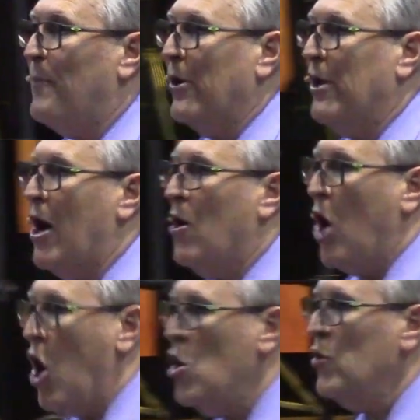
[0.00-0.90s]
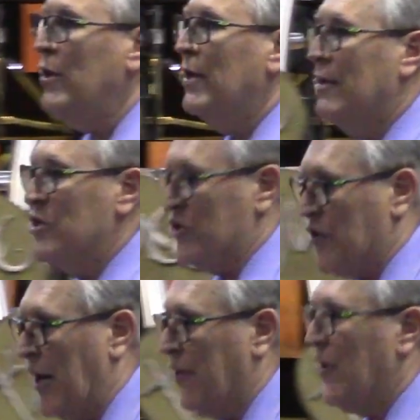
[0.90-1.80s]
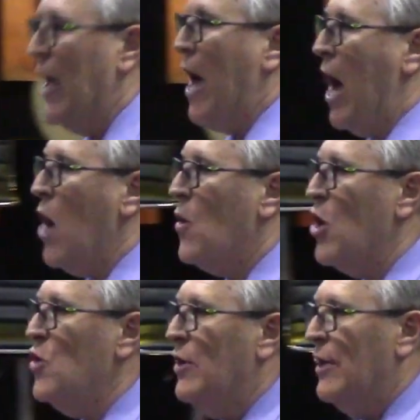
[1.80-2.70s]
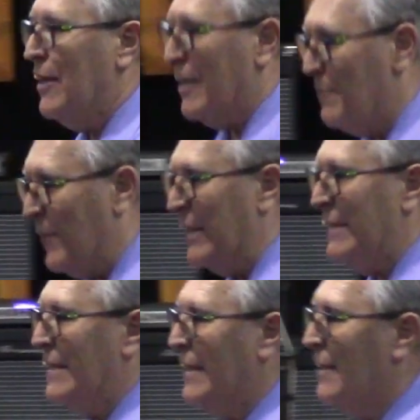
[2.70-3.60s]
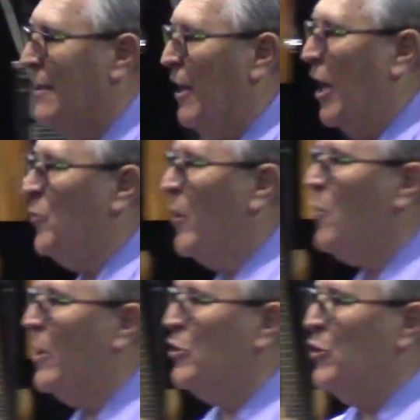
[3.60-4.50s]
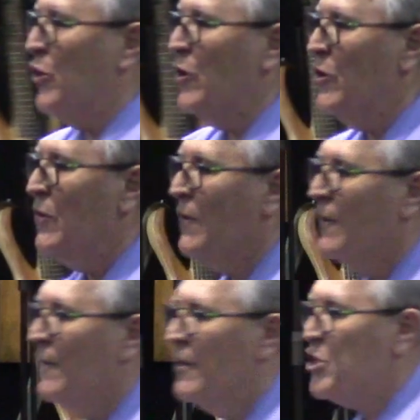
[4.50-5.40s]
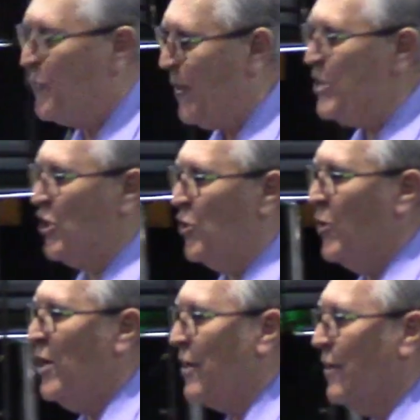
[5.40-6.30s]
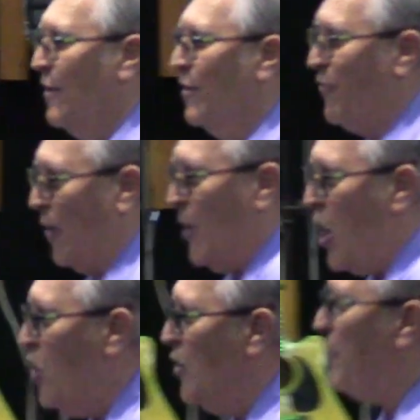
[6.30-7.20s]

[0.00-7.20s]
upon our own strength, our own ability. And we want to do spiritual work from our